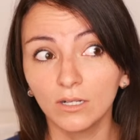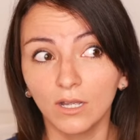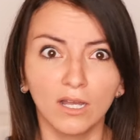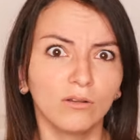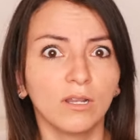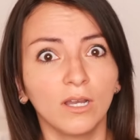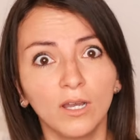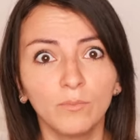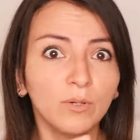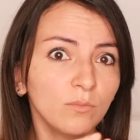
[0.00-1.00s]
crawla
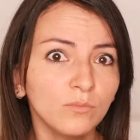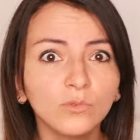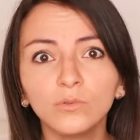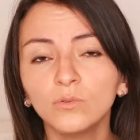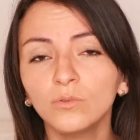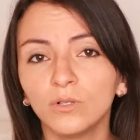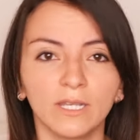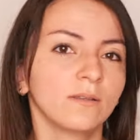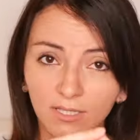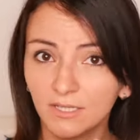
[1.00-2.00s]
up a
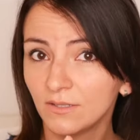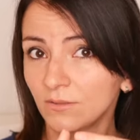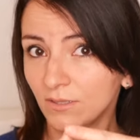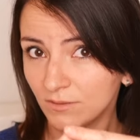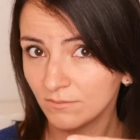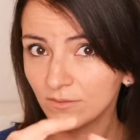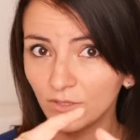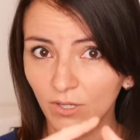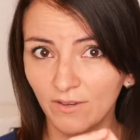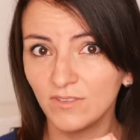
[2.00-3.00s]
moon, you know?
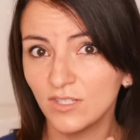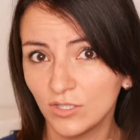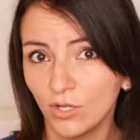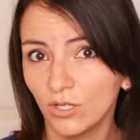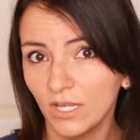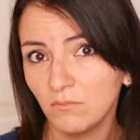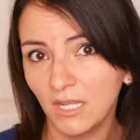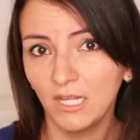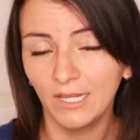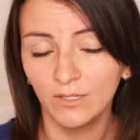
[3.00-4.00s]
You have this song in
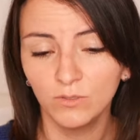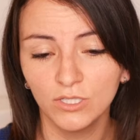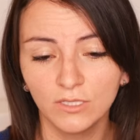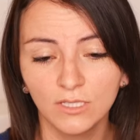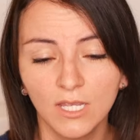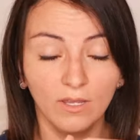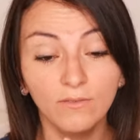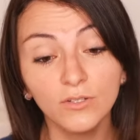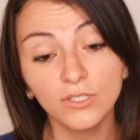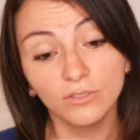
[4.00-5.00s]
many languages.
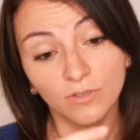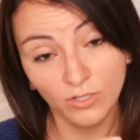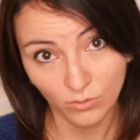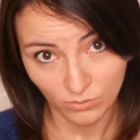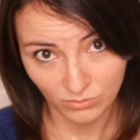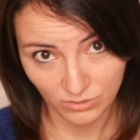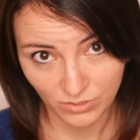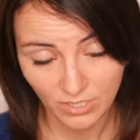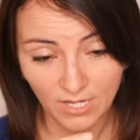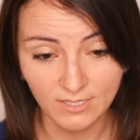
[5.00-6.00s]
If your children are
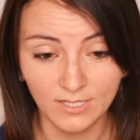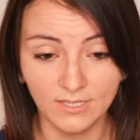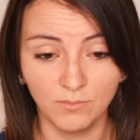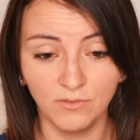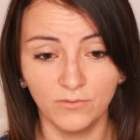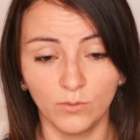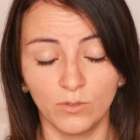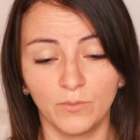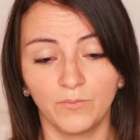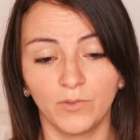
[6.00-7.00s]
older, as I said
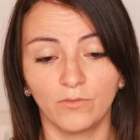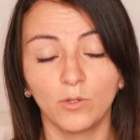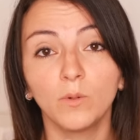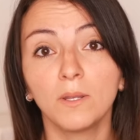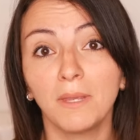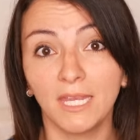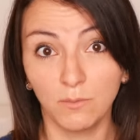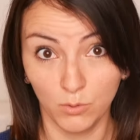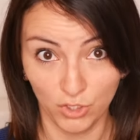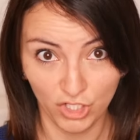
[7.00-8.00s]
before, if you want to make
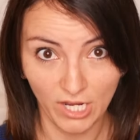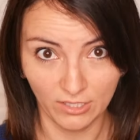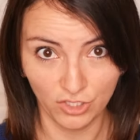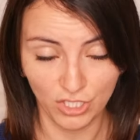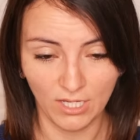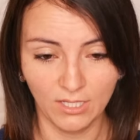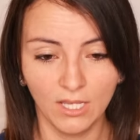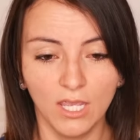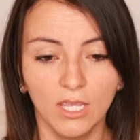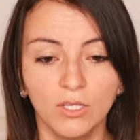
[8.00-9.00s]
it more challenging,
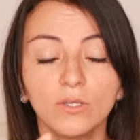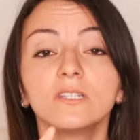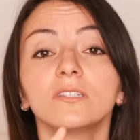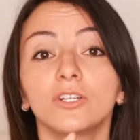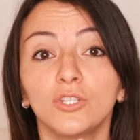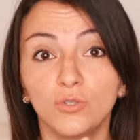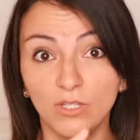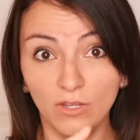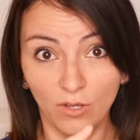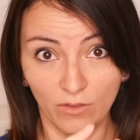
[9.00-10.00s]
you can start
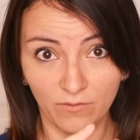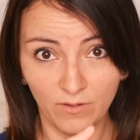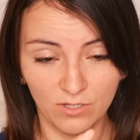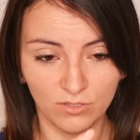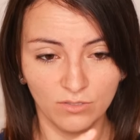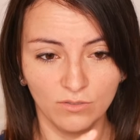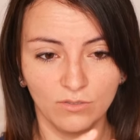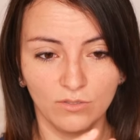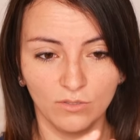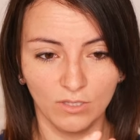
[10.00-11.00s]
using the other fingers.
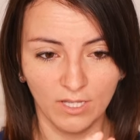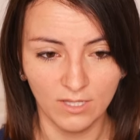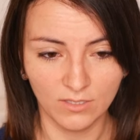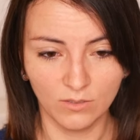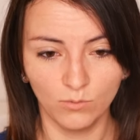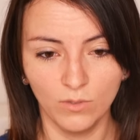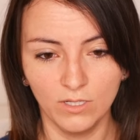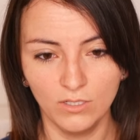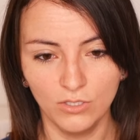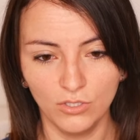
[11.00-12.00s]
So like this,
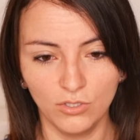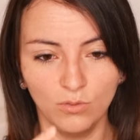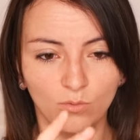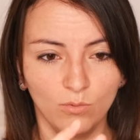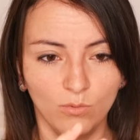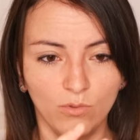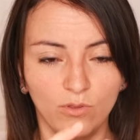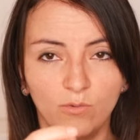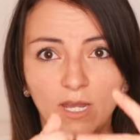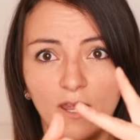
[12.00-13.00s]
1, 2,
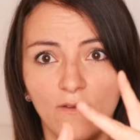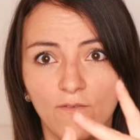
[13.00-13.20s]
3,